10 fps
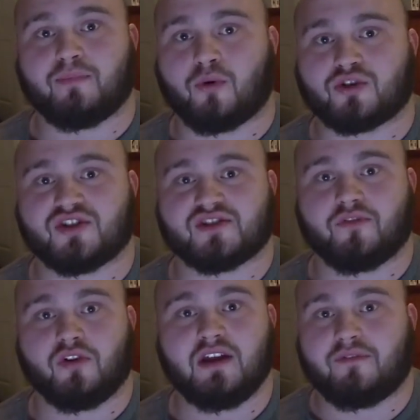portions of
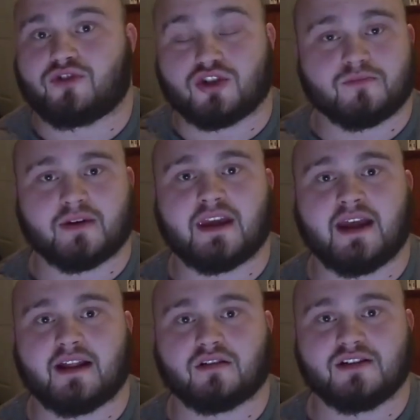the lift just
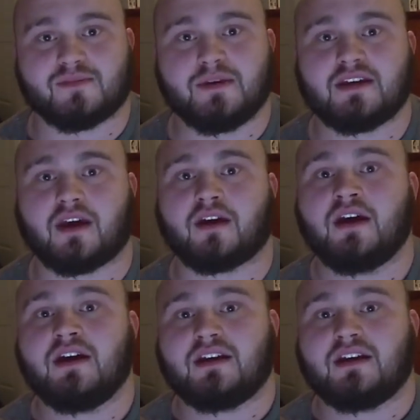mechanically speaking